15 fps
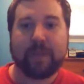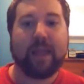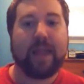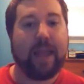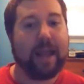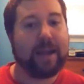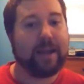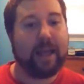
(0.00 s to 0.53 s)

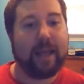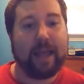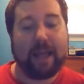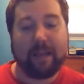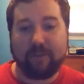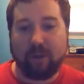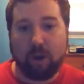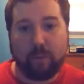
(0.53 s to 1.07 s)
And
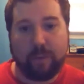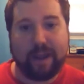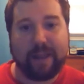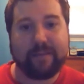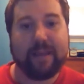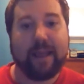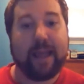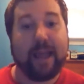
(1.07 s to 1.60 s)
as
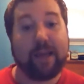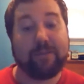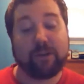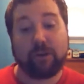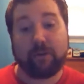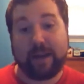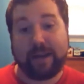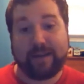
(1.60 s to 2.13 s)
always, have a
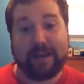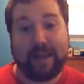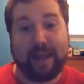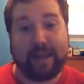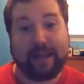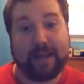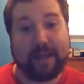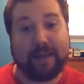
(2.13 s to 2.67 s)
great
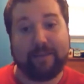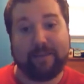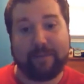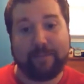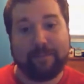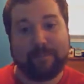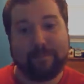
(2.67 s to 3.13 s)
day, guys.